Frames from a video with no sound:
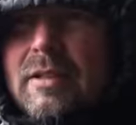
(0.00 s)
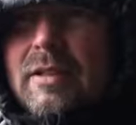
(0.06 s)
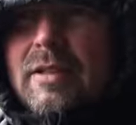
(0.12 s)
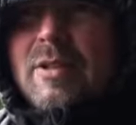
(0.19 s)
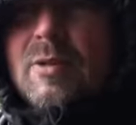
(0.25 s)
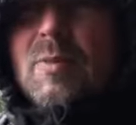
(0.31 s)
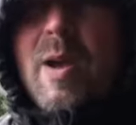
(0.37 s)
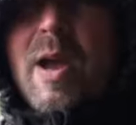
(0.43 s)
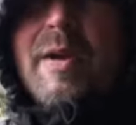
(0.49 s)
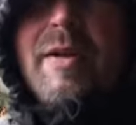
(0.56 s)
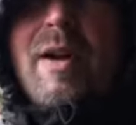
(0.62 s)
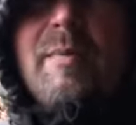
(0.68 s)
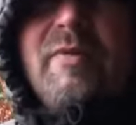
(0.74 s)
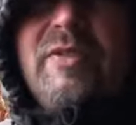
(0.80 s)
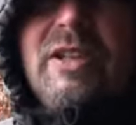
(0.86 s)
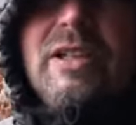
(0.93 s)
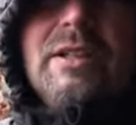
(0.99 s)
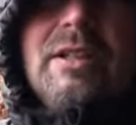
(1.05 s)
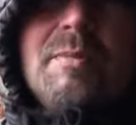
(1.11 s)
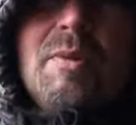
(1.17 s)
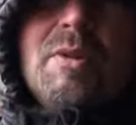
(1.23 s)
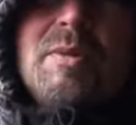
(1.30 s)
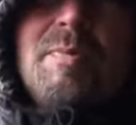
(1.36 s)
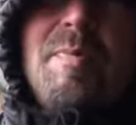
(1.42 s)
is where I'm feeling
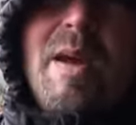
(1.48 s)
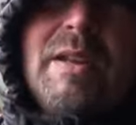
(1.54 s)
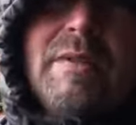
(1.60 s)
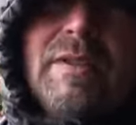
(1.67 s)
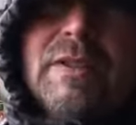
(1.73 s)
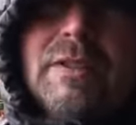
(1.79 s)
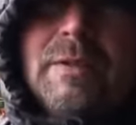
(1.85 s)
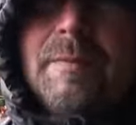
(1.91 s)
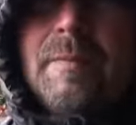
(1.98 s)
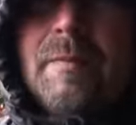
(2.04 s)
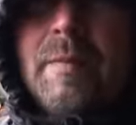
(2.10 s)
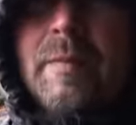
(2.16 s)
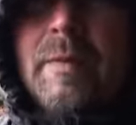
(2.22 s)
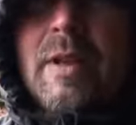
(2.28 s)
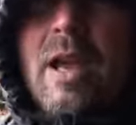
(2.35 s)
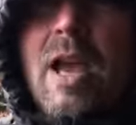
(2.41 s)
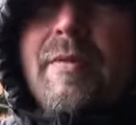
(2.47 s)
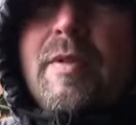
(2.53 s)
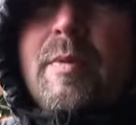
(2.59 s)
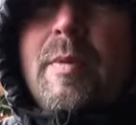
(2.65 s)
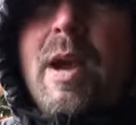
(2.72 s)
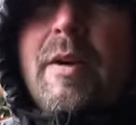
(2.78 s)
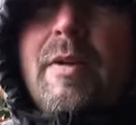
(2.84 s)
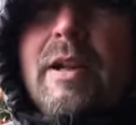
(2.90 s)
the most benefit.
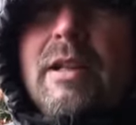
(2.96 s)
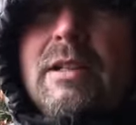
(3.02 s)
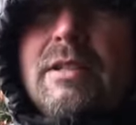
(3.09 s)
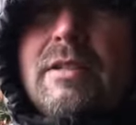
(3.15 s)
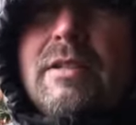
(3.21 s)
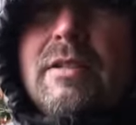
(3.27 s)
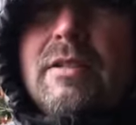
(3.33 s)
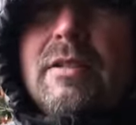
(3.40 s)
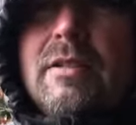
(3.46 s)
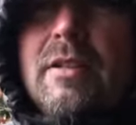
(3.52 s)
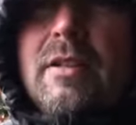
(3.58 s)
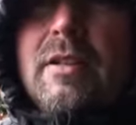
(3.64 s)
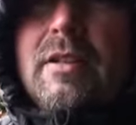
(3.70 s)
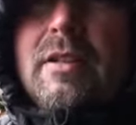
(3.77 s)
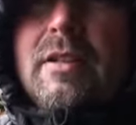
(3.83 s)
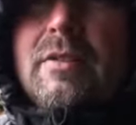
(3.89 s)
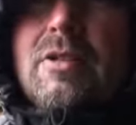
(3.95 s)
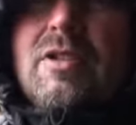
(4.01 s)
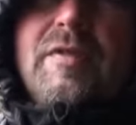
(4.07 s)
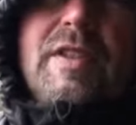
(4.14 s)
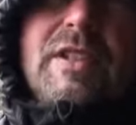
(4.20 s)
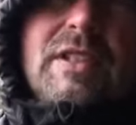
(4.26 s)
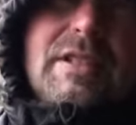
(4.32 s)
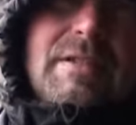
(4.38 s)
Everywhere else, just
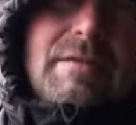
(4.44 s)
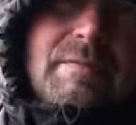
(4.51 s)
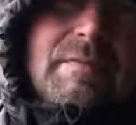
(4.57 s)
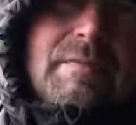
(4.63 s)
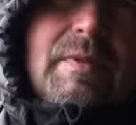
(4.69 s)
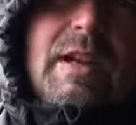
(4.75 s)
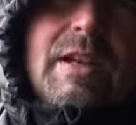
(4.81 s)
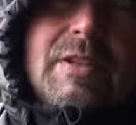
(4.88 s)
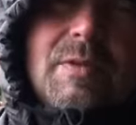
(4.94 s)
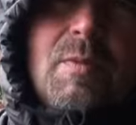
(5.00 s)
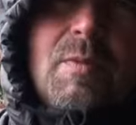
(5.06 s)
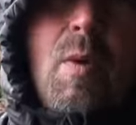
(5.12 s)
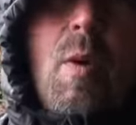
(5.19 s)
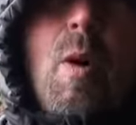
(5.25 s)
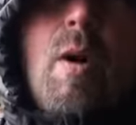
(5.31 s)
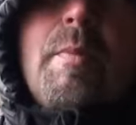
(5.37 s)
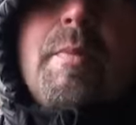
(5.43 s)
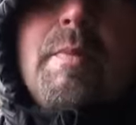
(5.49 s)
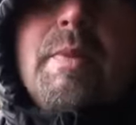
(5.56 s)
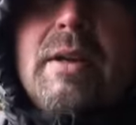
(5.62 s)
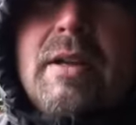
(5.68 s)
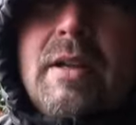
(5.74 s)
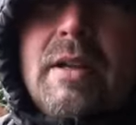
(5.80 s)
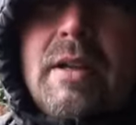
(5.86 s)
feels nice and warm.
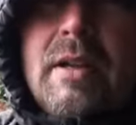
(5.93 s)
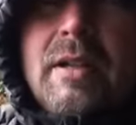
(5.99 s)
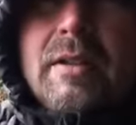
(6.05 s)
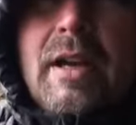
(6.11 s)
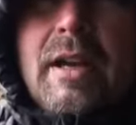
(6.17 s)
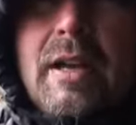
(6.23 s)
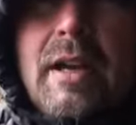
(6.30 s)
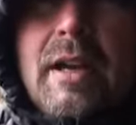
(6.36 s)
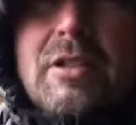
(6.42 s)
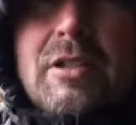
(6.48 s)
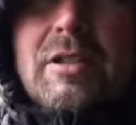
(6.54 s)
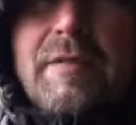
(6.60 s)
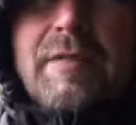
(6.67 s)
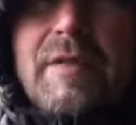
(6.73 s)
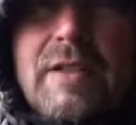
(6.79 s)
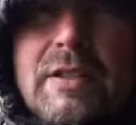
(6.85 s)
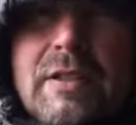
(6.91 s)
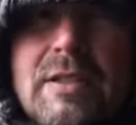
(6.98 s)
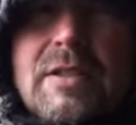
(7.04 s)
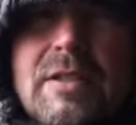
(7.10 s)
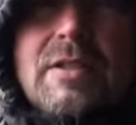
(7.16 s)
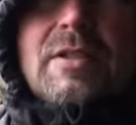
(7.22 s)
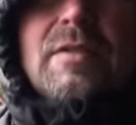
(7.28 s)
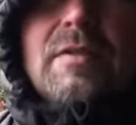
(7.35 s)
That actually
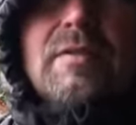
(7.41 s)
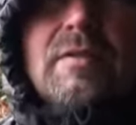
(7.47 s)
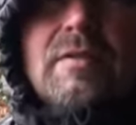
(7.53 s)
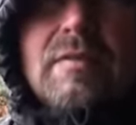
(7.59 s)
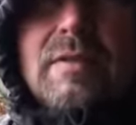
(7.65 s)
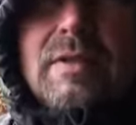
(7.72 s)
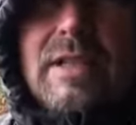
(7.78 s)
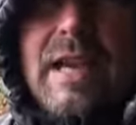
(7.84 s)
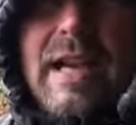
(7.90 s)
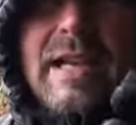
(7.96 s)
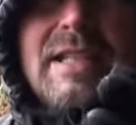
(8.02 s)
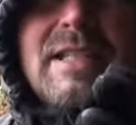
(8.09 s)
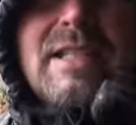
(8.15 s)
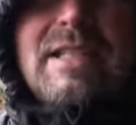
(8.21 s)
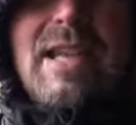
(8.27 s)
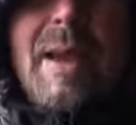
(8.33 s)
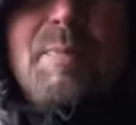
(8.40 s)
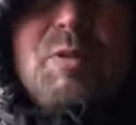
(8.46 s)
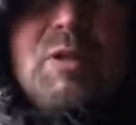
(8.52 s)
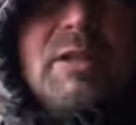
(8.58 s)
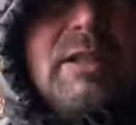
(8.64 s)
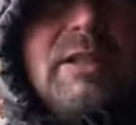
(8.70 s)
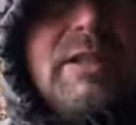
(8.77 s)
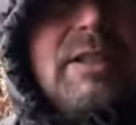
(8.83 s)
feels
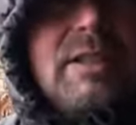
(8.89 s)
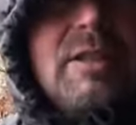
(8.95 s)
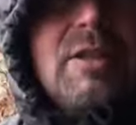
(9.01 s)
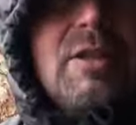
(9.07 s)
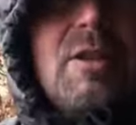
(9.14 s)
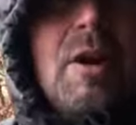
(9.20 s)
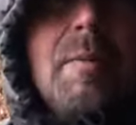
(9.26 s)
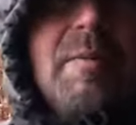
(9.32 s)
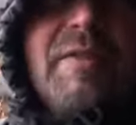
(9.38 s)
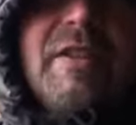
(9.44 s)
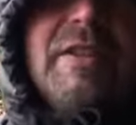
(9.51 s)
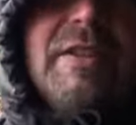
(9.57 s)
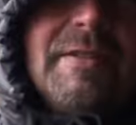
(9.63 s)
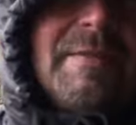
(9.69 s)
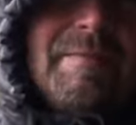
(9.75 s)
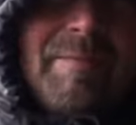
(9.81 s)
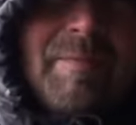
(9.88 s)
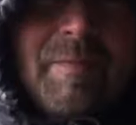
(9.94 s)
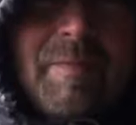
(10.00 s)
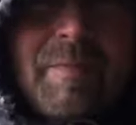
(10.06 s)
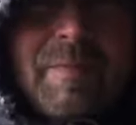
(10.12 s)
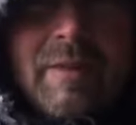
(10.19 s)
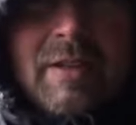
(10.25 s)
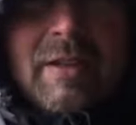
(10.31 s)
exceptionally comforting
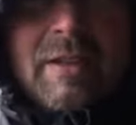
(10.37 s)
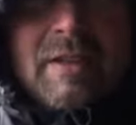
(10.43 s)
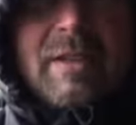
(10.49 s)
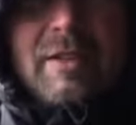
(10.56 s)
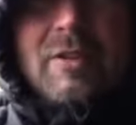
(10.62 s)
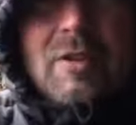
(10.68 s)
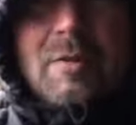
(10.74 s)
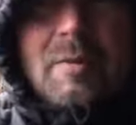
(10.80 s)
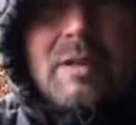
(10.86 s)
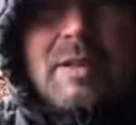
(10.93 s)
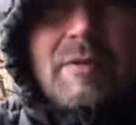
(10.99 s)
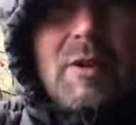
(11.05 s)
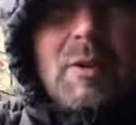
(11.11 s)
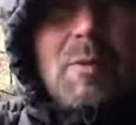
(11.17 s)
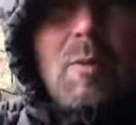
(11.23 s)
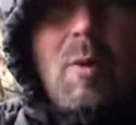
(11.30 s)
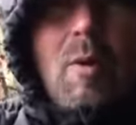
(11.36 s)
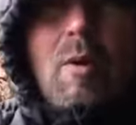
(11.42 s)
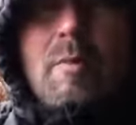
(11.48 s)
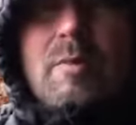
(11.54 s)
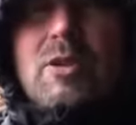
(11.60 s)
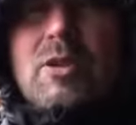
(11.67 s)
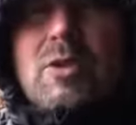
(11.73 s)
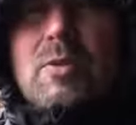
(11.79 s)
you know, when you've got
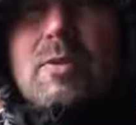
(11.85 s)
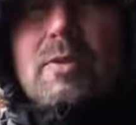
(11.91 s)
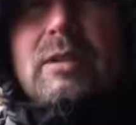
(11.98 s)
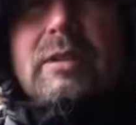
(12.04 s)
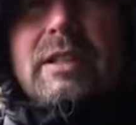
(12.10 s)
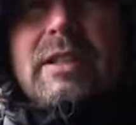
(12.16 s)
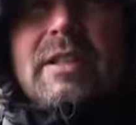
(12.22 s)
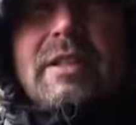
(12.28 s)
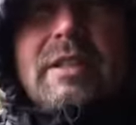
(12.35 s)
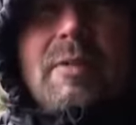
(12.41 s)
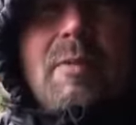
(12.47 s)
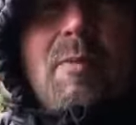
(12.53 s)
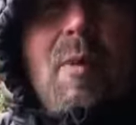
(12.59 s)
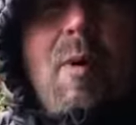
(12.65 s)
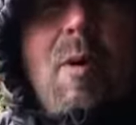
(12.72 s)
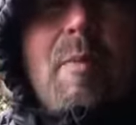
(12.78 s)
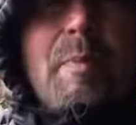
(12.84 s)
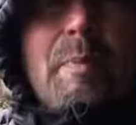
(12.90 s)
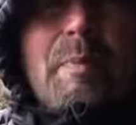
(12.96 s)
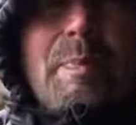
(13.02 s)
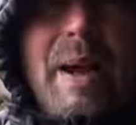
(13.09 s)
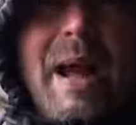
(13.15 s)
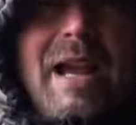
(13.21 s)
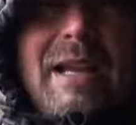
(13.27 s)
warm shoulders and a warm
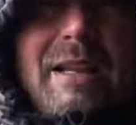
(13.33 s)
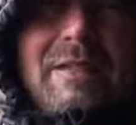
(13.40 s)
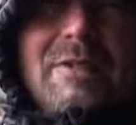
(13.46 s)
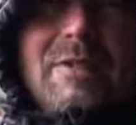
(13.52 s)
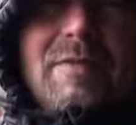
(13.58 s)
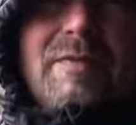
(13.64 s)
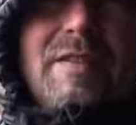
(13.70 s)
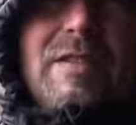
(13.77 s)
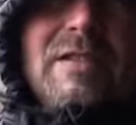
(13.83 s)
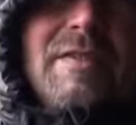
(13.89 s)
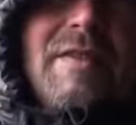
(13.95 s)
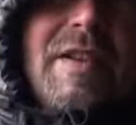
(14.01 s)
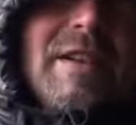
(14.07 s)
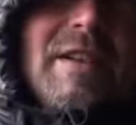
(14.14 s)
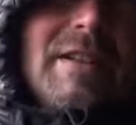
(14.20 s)
back, it just feels very